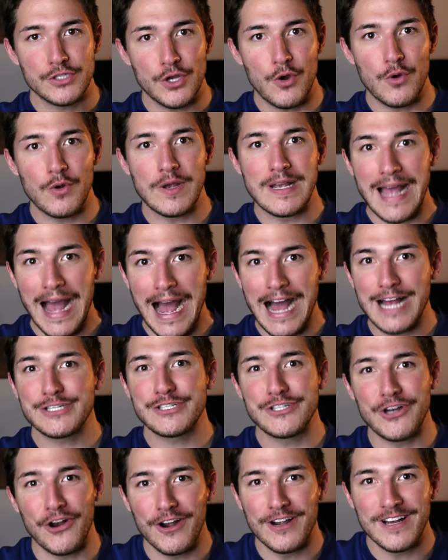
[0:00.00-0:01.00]
so
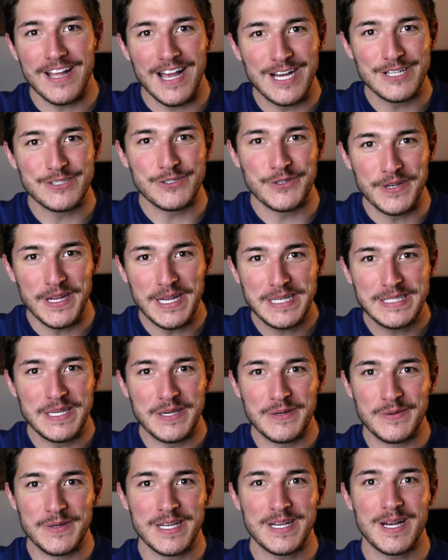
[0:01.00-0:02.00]
gosh darn
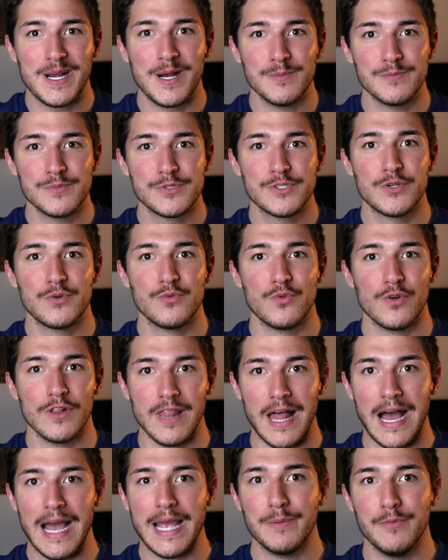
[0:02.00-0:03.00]
contradicting when it comes to
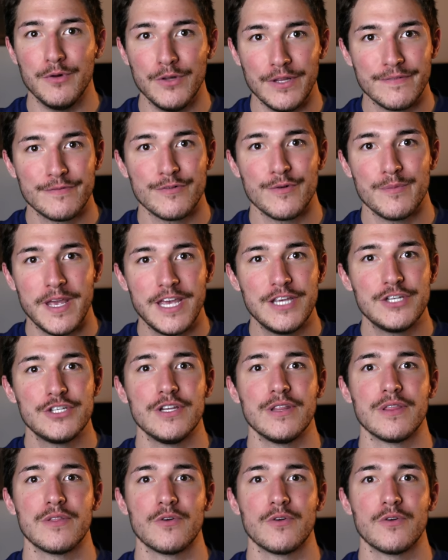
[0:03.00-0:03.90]
reliable information,